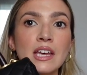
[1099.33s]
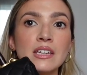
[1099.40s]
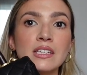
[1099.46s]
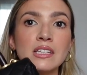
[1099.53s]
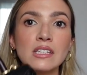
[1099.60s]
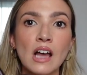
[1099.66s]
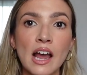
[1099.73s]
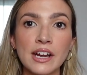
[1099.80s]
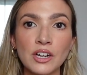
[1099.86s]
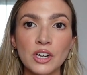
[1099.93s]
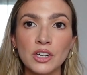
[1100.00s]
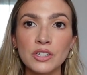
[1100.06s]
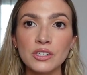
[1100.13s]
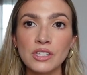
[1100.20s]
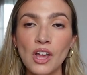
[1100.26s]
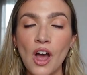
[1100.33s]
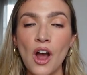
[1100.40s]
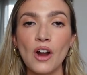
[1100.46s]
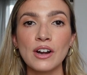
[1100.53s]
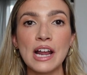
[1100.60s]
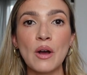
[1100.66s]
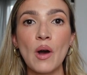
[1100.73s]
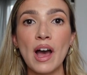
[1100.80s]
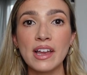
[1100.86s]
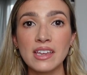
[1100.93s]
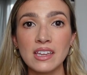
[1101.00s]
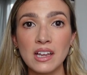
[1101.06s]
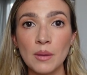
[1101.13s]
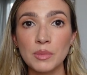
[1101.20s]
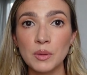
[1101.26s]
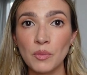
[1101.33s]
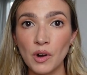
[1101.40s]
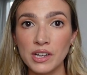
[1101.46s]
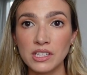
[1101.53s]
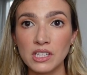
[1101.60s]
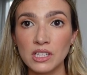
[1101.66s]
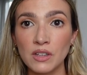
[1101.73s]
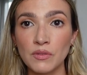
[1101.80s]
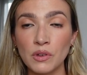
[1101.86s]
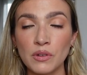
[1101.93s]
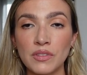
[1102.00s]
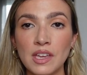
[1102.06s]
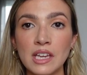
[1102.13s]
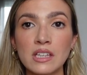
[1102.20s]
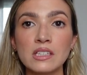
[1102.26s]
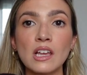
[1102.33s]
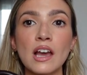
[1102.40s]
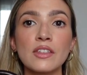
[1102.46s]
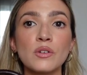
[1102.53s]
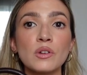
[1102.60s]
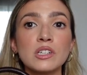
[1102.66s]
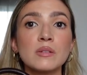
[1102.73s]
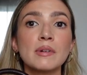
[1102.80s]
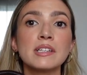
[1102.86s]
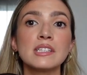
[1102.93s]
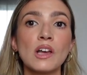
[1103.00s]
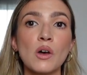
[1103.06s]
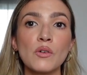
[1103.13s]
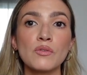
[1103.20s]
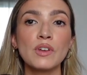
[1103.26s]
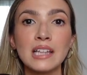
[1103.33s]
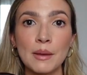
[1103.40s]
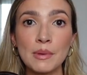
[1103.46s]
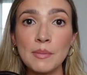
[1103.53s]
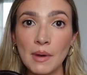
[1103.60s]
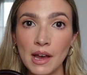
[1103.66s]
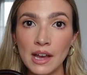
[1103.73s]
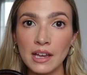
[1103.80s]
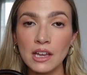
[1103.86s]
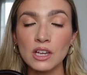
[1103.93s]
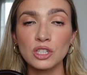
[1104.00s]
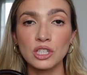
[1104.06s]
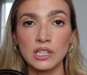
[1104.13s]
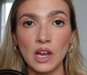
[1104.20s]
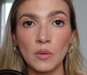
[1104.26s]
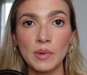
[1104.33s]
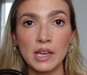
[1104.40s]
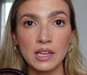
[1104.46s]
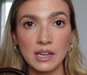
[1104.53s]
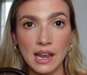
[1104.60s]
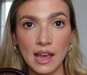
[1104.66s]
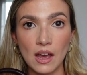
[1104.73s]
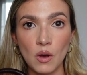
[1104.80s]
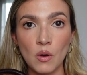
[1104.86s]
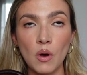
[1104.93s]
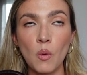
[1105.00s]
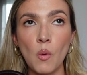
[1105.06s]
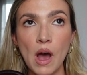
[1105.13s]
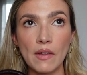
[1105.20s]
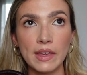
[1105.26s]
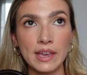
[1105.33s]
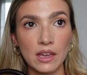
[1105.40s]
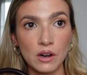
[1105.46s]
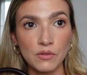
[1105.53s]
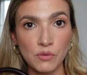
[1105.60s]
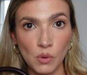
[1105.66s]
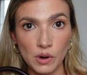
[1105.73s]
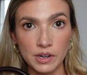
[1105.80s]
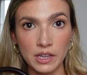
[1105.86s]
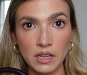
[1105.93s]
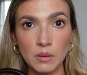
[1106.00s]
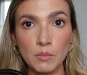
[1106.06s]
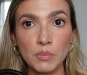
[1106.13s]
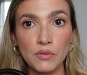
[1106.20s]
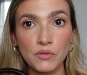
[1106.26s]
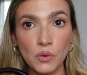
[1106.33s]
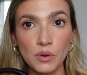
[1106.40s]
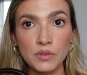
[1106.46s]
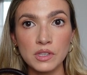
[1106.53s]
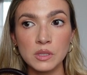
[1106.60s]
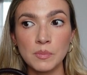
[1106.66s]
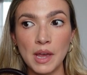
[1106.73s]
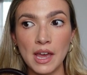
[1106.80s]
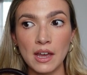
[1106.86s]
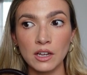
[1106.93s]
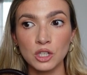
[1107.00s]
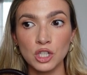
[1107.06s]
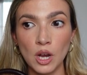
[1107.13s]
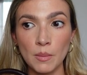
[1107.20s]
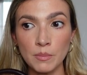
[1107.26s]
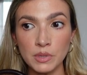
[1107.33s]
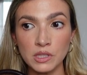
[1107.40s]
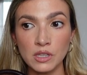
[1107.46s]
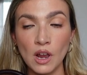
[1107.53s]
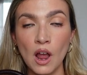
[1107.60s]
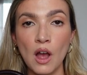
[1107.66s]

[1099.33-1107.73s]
designers are now hiking up the prices of their things, I thought to myself, let me buy a Chanel bag now while I can afford it before this bag jumps